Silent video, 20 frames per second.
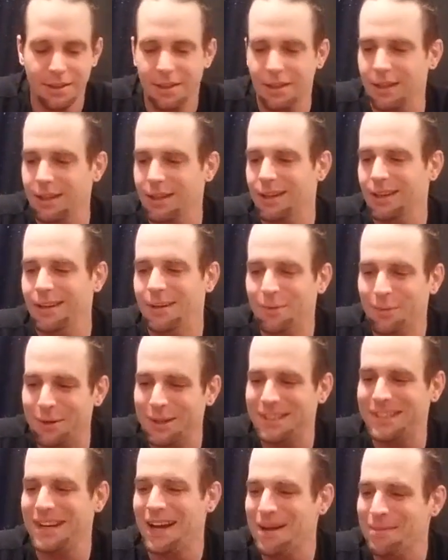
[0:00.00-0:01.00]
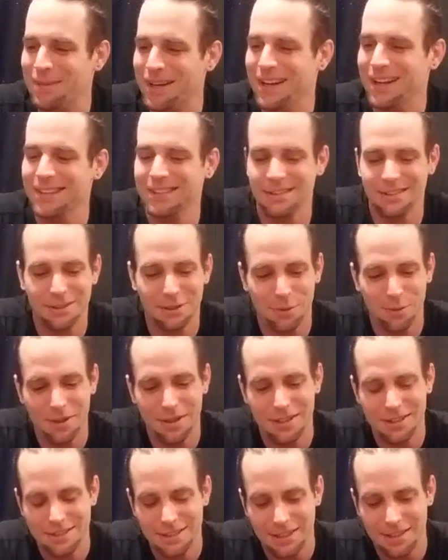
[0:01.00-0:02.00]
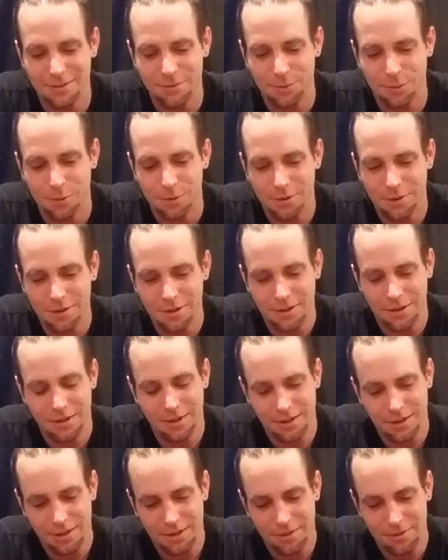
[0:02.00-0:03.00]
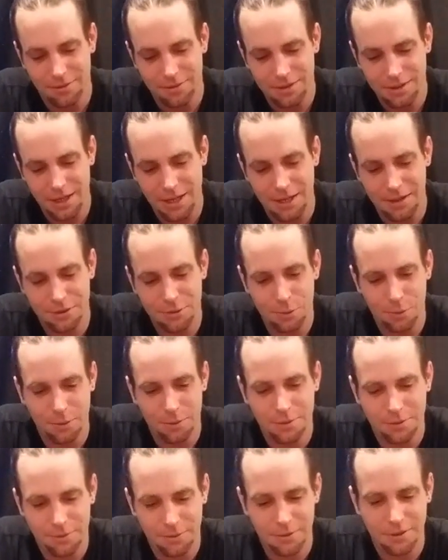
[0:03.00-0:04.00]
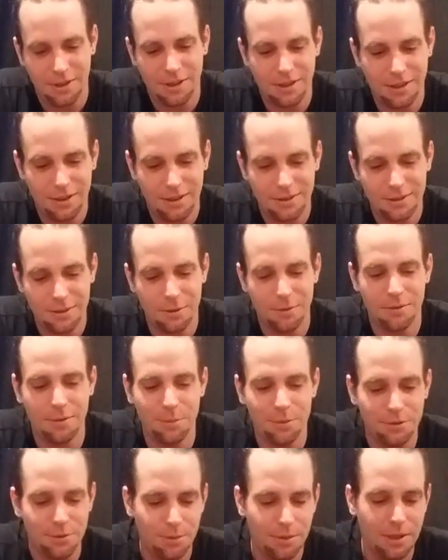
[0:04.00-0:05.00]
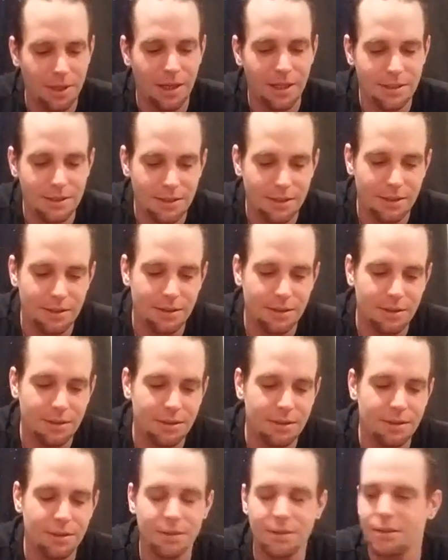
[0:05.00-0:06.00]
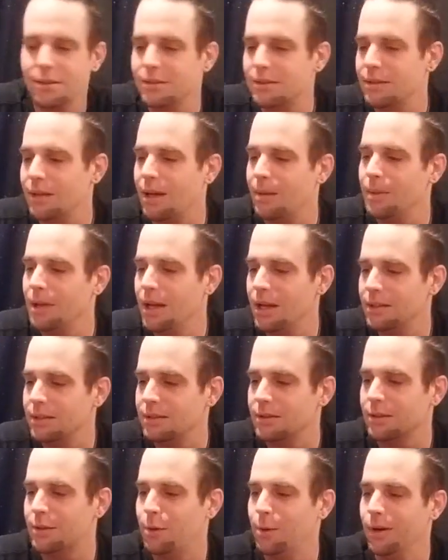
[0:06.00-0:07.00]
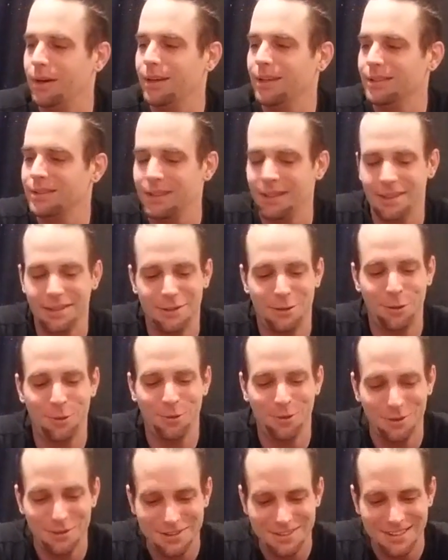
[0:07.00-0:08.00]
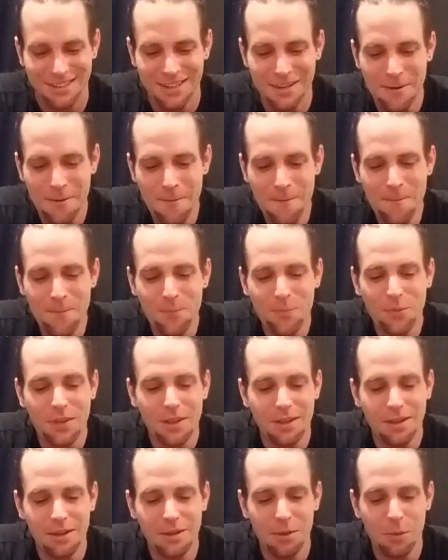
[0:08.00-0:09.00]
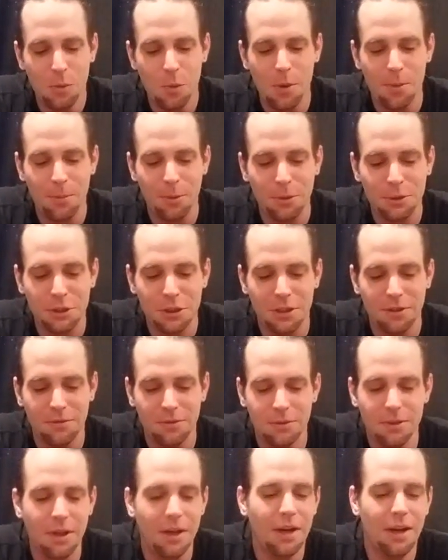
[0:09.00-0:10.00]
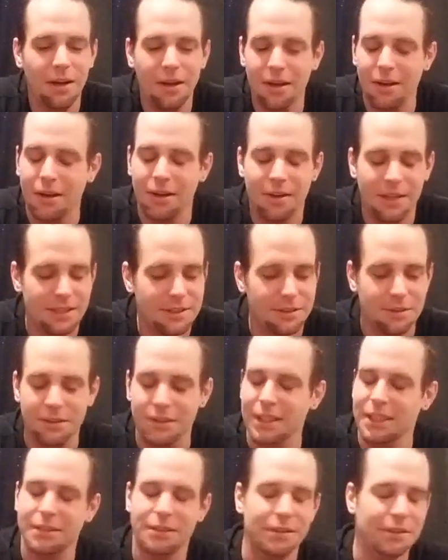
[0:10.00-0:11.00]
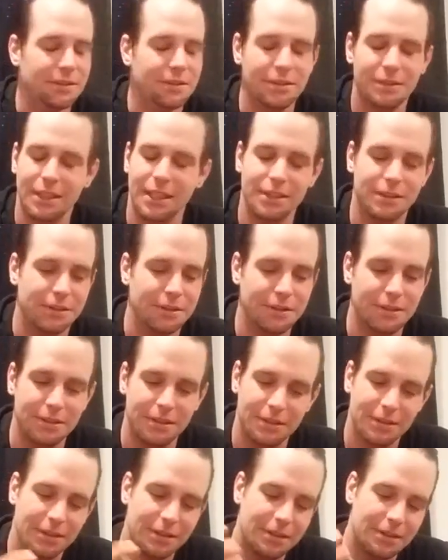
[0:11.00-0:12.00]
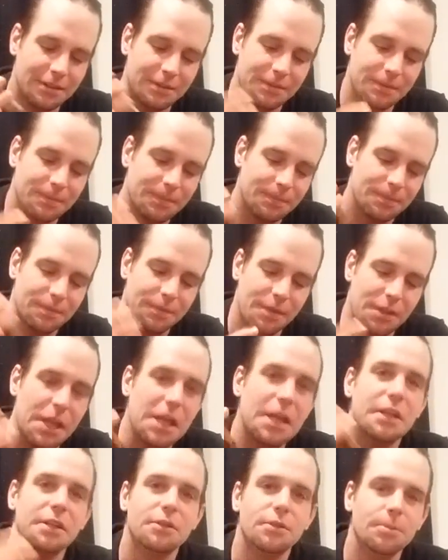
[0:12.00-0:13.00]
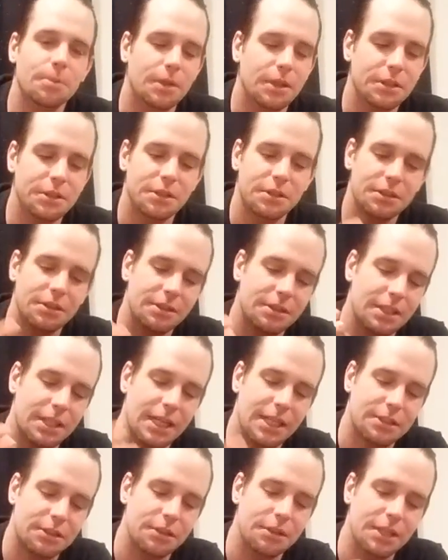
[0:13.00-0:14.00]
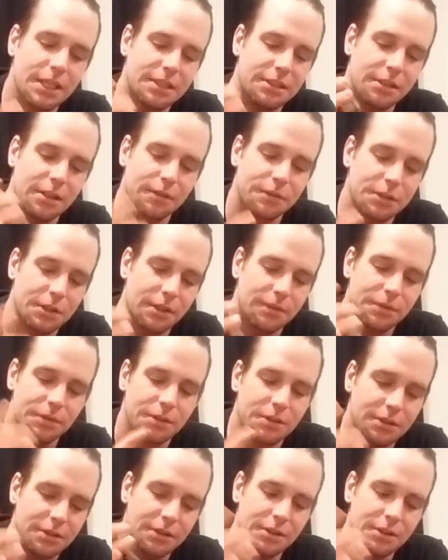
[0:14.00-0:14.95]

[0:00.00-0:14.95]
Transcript: uh, what timelines is Aquarius headed for? Headed towards for uh, November 2018. Timelines is Aquarius headed towards. One more shuffle. No, no, no. That's good. That's good. That's good. Thinking too much. That's good. That's enough shuffles.